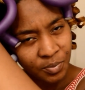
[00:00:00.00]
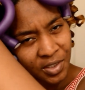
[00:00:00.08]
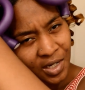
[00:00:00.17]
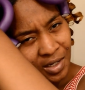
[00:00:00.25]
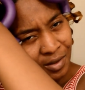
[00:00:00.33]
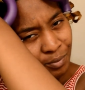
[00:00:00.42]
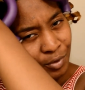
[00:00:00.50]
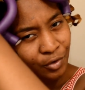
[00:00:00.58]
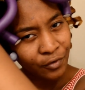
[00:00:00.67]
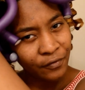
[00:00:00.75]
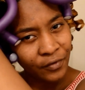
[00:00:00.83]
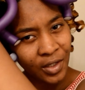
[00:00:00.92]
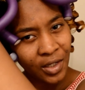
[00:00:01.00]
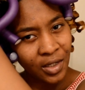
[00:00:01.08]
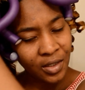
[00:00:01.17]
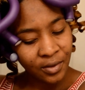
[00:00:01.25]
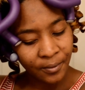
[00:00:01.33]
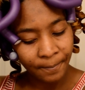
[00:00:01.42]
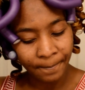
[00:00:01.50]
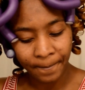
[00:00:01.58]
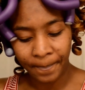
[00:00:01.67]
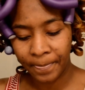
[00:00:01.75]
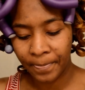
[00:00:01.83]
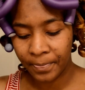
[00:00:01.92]
be kind of poofy
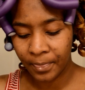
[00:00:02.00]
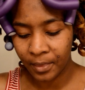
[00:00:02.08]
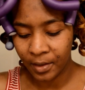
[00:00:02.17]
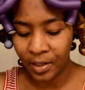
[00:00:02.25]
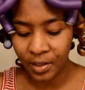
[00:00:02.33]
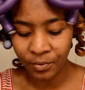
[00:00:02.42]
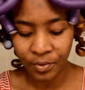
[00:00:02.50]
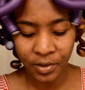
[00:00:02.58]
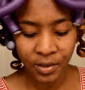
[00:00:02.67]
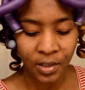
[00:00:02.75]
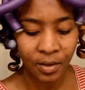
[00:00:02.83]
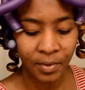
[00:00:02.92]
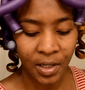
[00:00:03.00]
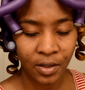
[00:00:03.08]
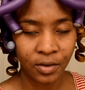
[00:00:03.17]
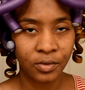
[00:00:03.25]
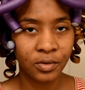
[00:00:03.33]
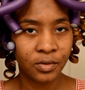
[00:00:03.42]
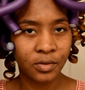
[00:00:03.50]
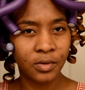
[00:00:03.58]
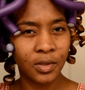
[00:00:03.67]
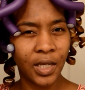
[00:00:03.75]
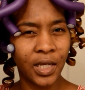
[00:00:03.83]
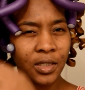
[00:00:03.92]
and it wouldn't come out
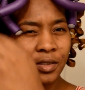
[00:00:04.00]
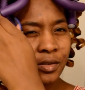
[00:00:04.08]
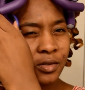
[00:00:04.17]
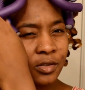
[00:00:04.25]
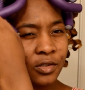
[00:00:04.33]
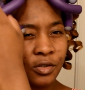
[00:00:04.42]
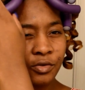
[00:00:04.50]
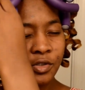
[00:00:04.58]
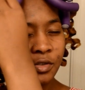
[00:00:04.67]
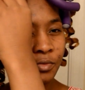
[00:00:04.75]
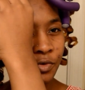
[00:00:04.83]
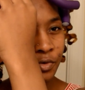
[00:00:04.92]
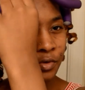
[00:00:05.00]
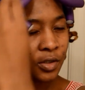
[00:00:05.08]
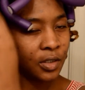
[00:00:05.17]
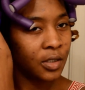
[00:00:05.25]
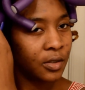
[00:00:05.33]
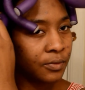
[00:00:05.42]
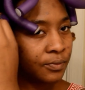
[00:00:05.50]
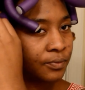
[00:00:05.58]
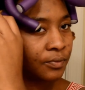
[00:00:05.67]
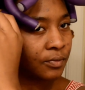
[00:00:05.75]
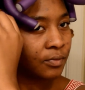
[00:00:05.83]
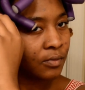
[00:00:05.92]
like so smooth, you know.
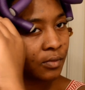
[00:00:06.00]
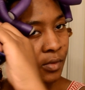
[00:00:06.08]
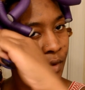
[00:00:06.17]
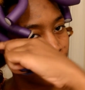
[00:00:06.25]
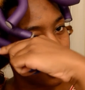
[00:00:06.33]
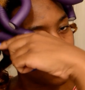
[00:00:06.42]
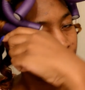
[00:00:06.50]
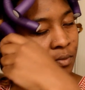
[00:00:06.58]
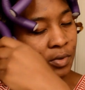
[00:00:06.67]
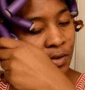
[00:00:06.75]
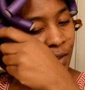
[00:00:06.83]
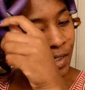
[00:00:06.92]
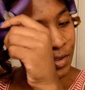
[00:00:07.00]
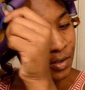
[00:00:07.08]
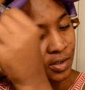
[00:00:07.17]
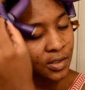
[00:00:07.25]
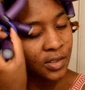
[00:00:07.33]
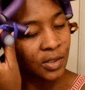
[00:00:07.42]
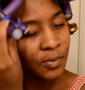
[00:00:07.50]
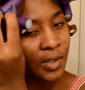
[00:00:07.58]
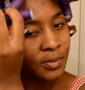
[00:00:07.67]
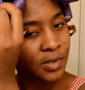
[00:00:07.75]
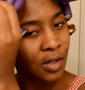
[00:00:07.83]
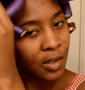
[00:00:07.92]
But you guys are going to see what
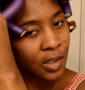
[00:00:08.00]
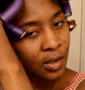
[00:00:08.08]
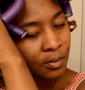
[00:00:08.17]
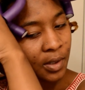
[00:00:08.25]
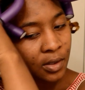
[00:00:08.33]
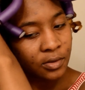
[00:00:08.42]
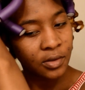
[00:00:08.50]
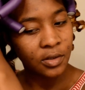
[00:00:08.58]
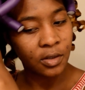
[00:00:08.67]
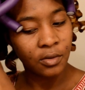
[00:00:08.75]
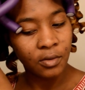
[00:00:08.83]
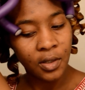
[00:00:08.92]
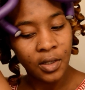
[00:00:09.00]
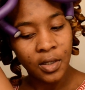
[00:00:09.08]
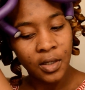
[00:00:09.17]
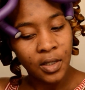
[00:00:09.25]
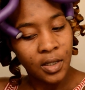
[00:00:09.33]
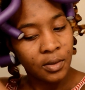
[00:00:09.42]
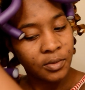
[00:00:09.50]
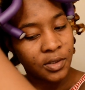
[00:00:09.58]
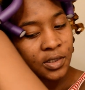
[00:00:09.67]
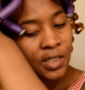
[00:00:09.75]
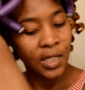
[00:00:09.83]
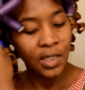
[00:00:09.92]
I'm talking about. So I'm
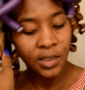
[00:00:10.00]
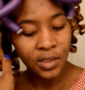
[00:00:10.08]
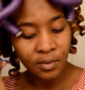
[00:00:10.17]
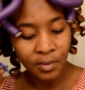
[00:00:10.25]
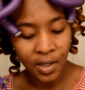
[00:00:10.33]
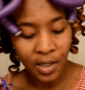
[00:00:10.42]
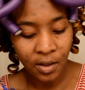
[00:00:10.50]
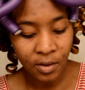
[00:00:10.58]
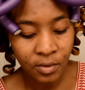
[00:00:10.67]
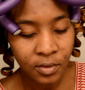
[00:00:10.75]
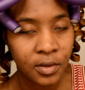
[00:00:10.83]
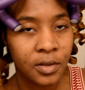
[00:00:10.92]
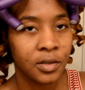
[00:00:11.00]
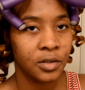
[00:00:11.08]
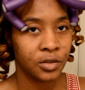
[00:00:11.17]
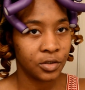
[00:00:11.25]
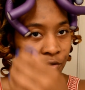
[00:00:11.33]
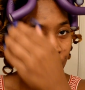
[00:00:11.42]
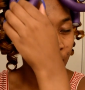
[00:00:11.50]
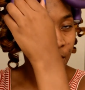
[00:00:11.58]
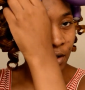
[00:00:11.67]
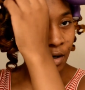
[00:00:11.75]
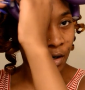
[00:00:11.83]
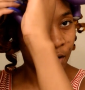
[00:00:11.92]
just taking them out, trying
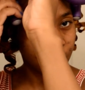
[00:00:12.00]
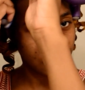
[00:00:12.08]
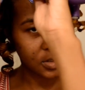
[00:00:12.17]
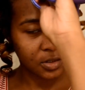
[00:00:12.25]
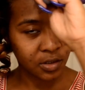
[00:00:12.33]
hard to